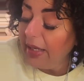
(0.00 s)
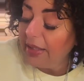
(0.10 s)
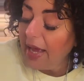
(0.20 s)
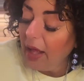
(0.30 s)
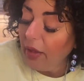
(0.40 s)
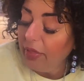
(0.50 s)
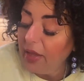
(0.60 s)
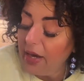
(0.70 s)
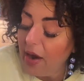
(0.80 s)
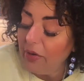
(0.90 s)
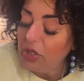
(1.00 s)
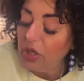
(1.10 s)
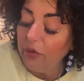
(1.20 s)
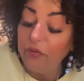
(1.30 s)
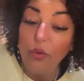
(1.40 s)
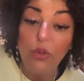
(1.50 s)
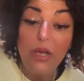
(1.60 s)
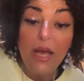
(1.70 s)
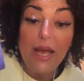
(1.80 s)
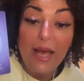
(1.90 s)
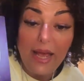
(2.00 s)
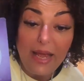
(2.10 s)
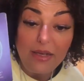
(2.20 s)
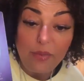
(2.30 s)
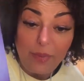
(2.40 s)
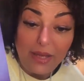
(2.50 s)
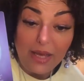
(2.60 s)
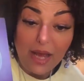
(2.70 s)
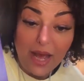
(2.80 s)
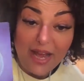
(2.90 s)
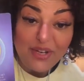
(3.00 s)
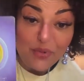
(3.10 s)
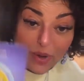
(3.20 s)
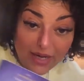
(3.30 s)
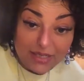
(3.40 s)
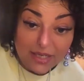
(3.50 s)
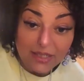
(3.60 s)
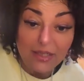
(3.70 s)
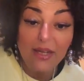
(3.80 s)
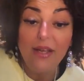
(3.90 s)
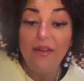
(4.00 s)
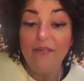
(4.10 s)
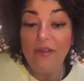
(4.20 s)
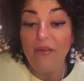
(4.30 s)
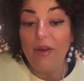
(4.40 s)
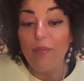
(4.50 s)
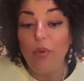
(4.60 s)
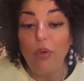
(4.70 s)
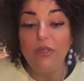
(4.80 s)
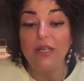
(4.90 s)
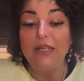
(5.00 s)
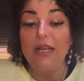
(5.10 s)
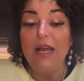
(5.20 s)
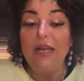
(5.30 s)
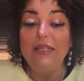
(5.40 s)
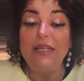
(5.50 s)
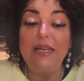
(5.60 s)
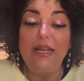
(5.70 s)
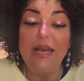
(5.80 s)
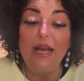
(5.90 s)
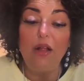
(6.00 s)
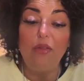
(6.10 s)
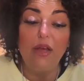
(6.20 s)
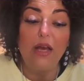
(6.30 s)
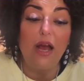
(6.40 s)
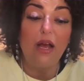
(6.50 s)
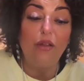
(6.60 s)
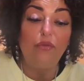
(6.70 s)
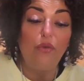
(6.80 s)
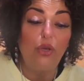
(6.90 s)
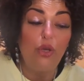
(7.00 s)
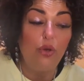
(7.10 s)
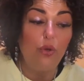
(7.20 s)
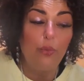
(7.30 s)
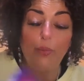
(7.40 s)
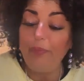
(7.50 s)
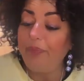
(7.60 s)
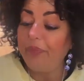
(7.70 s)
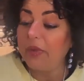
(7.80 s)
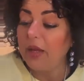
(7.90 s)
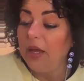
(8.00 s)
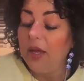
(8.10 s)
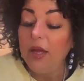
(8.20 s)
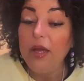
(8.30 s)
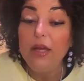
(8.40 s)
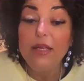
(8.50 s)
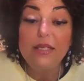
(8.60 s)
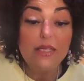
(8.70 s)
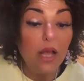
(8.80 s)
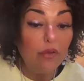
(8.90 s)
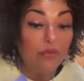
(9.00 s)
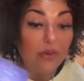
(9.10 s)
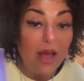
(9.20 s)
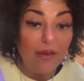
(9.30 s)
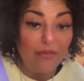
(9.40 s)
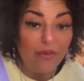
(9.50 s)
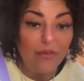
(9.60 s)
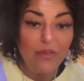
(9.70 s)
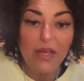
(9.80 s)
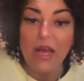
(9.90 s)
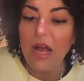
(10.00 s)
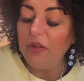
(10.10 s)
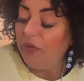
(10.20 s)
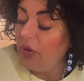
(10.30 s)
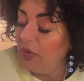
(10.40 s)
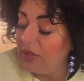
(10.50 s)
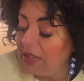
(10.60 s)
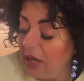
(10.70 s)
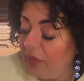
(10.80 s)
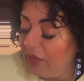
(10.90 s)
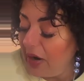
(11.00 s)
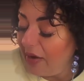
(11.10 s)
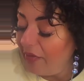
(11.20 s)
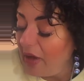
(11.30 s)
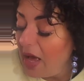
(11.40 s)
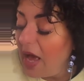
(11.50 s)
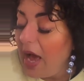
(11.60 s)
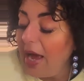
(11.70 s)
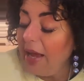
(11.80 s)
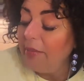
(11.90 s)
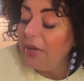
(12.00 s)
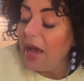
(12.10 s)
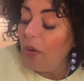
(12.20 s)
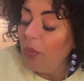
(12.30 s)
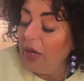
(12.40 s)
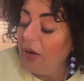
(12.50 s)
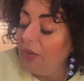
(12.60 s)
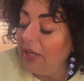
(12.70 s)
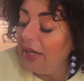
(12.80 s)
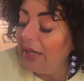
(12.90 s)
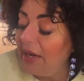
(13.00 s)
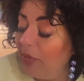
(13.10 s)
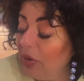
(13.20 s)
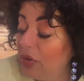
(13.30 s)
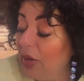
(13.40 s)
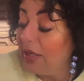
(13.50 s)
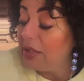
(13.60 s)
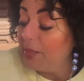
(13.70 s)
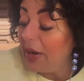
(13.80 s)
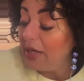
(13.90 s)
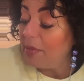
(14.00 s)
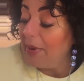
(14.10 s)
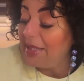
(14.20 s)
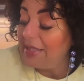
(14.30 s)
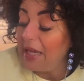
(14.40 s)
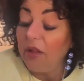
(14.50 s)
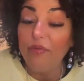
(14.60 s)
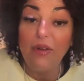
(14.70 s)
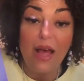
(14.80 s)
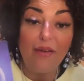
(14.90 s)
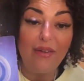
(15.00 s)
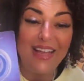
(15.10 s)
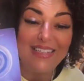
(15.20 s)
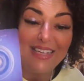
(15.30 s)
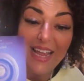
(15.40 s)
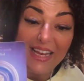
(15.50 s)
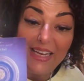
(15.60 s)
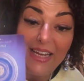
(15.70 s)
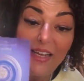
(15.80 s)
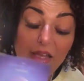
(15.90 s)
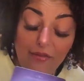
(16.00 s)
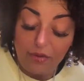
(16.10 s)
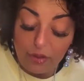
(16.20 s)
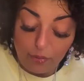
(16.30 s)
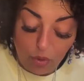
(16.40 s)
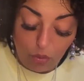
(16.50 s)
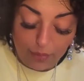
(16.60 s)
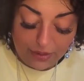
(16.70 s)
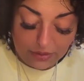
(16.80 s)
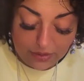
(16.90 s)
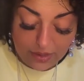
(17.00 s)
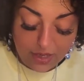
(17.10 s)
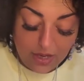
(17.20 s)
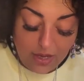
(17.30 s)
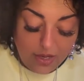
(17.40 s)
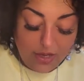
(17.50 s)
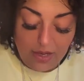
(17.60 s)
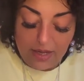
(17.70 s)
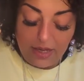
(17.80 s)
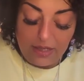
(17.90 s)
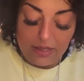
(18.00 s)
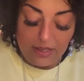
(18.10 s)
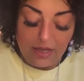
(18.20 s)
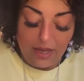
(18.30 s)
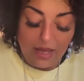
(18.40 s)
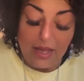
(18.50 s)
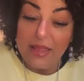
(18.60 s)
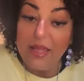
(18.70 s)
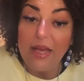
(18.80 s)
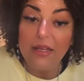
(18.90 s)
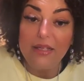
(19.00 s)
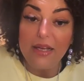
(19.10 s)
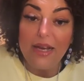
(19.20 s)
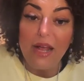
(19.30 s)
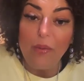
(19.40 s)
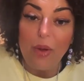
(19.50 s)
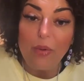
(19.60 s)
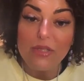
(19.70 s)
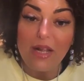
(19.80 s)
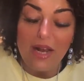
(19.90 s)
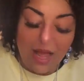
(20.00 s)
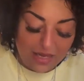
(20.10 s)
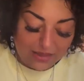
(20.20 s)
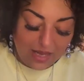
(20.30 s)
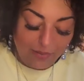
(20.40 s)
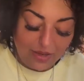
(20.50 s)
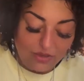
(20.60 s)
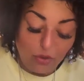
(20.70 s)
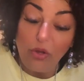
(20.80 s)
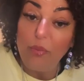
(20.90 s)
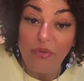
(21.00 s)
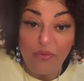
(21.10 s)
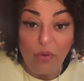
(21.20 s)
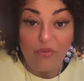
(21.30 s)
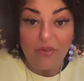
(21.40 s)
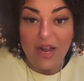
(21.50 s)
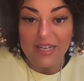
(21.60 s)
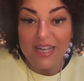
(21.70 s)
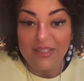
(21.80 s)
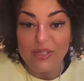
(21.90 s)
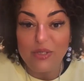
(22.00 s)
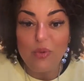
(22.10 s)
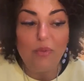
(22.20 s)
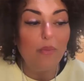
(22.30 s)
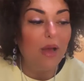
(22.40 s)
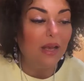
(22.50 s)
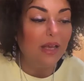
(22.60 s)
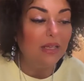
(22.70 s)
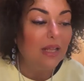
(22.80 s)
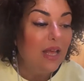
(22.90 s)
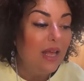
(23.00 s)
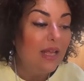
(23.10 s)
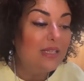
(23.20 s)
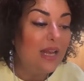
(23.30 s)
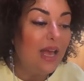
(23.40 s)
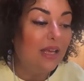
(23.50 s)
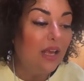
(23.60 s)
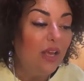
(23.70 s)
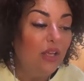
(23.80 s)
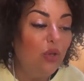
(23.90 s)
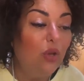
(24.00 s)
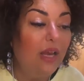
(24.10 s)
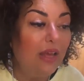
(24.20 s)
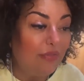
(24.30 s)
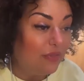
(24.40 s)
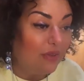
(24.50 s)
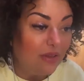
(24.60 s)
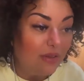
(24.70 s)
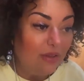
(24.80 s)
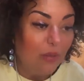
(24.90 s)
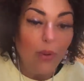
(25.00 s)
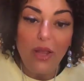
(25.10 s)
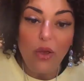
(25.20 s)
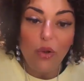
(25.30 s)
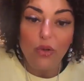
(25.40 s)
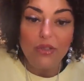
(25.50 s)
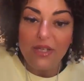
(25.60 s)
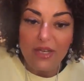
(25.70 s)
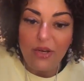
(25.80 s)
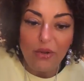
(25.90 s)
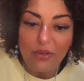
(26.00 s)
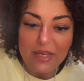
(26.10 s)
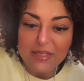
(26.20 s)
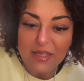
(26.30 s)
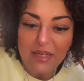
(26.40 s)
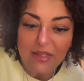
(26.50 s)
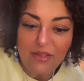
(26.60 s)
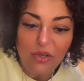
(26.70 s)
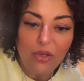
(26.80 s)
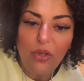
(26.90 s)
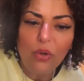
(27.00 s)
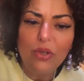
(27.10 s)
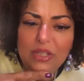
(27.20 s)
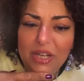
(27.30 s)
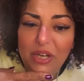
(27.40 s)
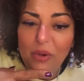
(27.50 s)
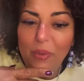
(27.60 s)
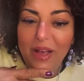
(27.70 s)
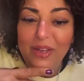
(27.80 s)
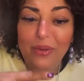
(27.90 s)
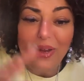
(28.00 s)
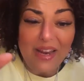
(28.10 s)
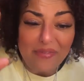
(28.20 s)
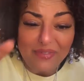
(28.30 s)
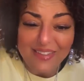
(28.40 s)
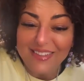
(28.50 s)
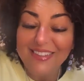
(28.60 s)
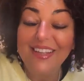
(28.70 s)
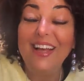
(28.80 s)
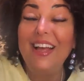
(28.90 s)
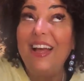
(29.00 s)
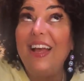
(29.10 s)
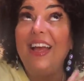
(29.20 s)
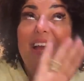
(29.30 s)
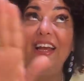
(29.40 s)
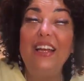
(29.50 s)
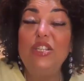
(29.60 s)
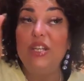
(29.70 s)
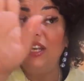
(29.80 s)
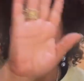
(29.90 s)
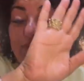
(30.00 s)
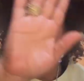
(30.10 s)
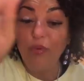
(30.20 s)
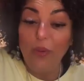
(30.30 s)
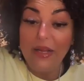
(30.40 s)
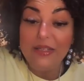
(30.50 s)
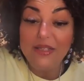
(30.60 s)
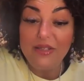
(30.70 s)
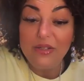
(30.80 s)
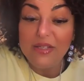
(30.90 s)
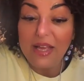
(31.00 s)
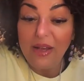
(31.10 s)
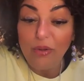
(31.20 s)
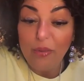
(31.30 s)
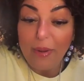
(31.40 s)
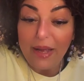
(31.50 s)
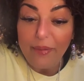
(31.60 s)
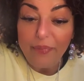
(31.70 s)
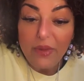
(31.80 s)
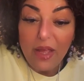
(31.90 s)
eat healthy, nourishing food, and be hydrated. Very important. Danielle, the card for you, self-love. The card for you is self-love. I am now willing, ready, and able to express my self-love at any given moment. And I think, Danielle, when was the last time I saw you before Friday at the supermarket? It's like you lift where you continue, doesn't it? You continue where you left it. English and Hebrew went to say goodbye.